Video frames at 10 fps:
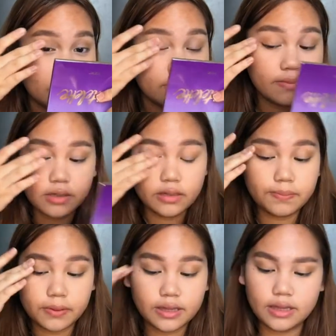So I'm gonna
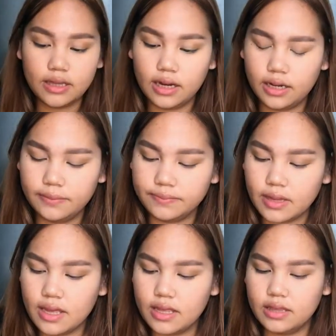put
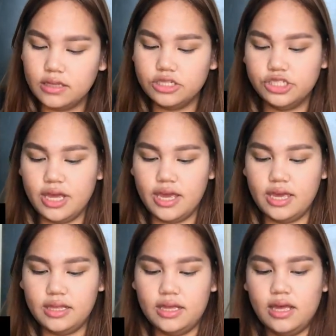the
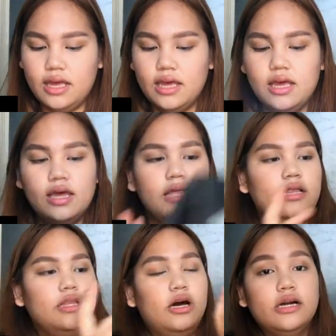shade
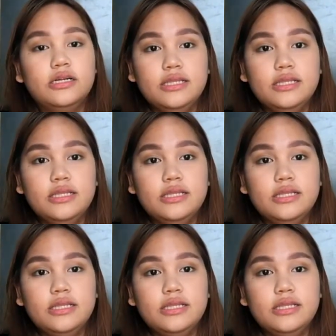Laura